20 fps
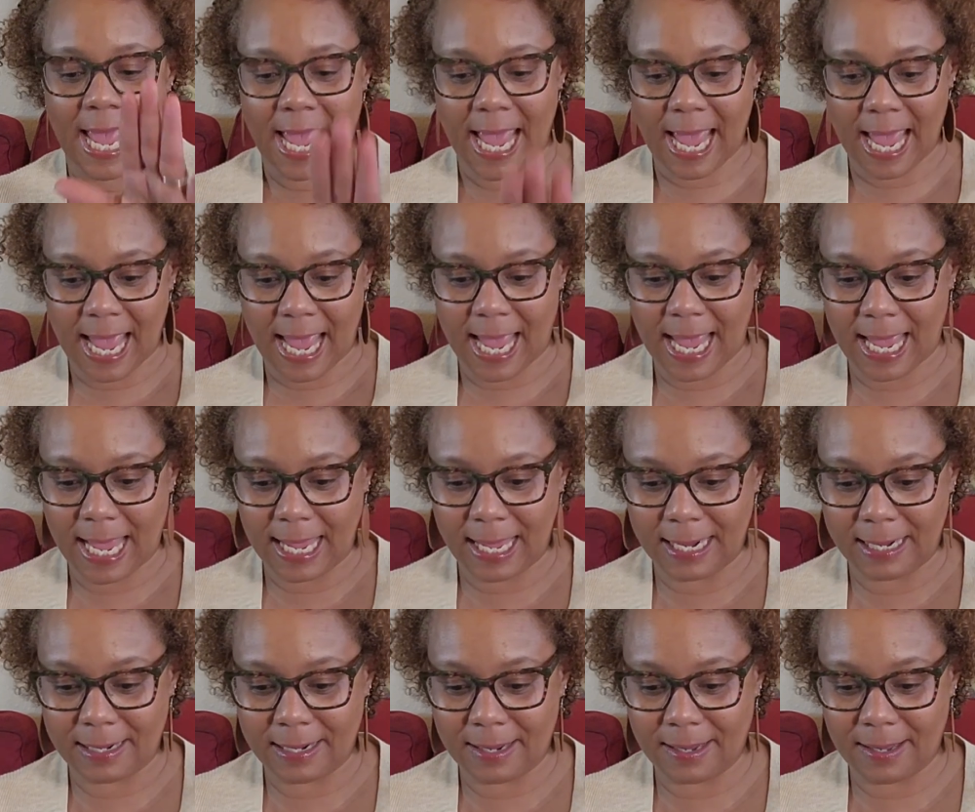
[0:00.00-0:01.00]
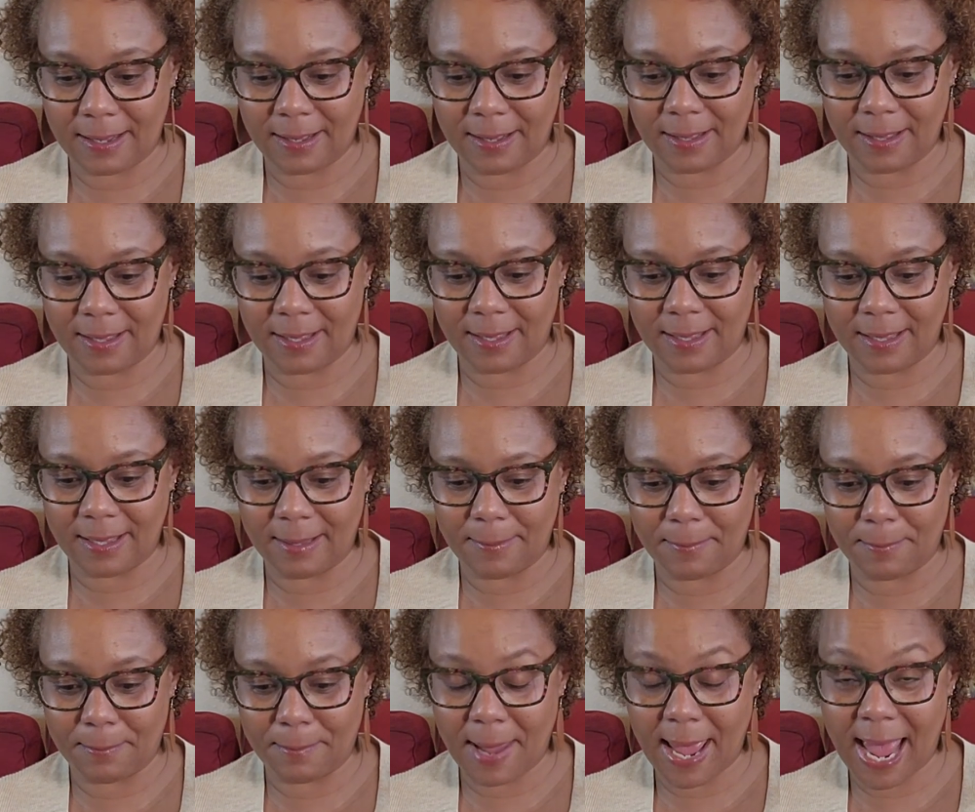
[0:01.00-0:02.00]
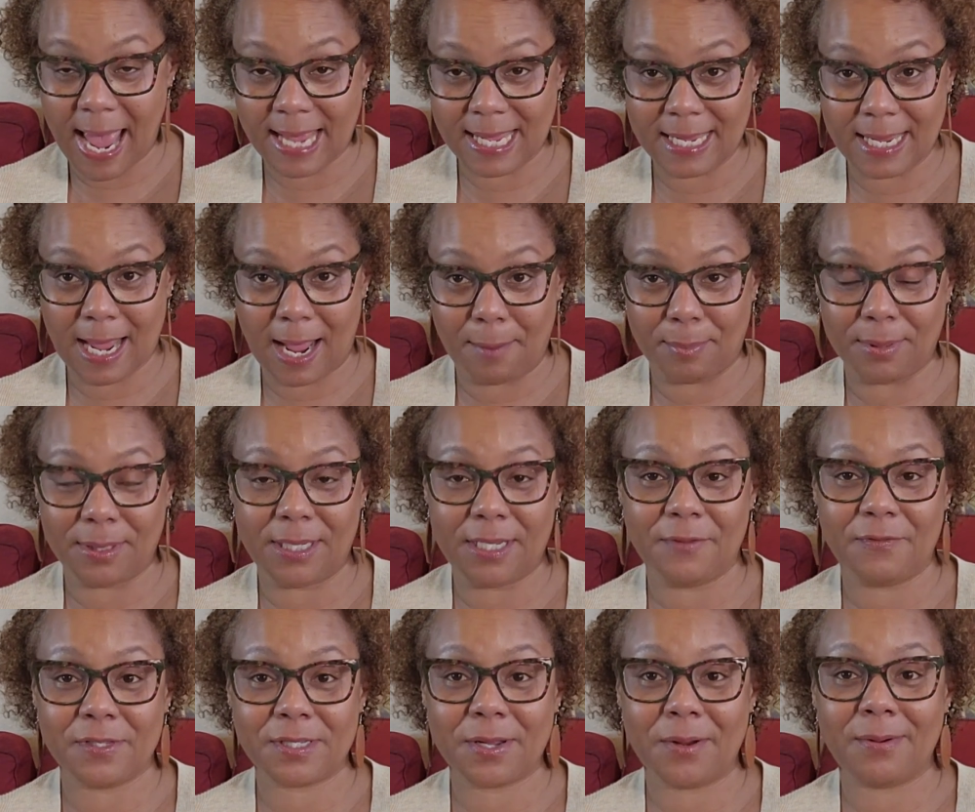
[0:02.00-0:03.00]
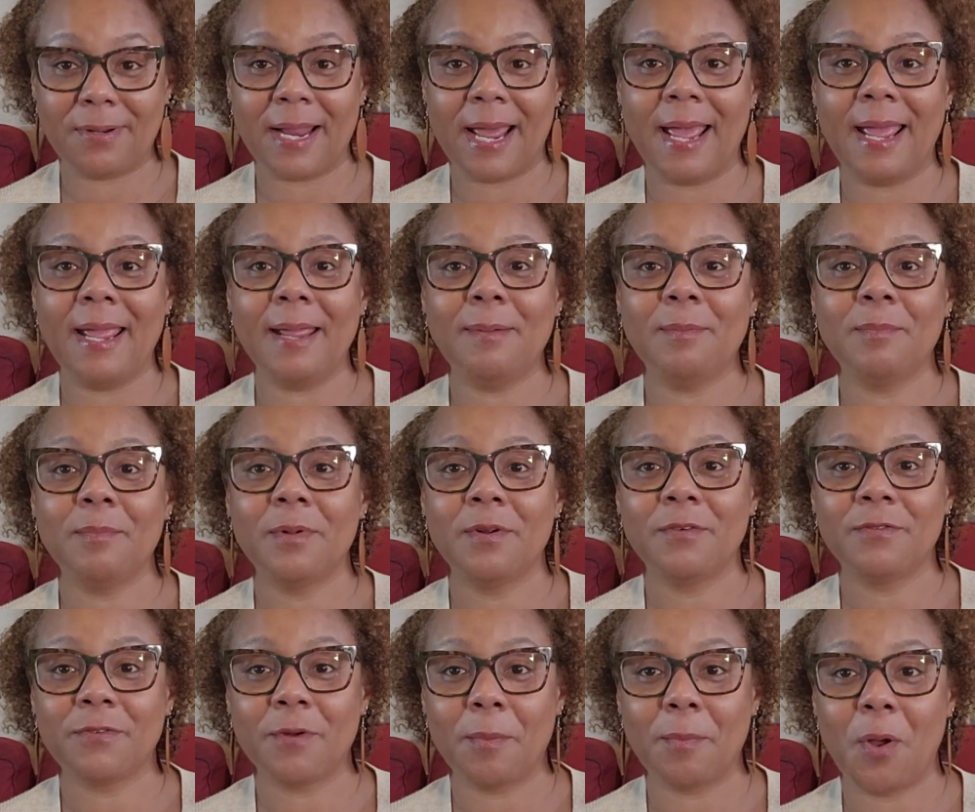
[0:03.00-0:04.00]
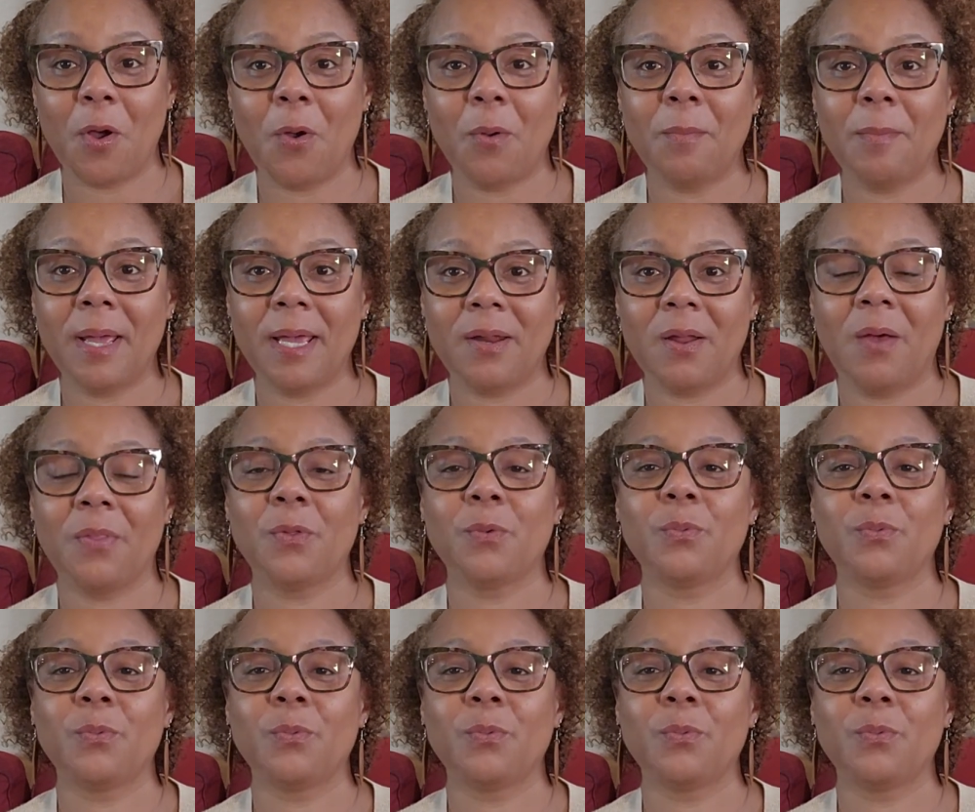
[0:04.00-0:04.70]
And Maggie, I believe is her name, from Homemade on the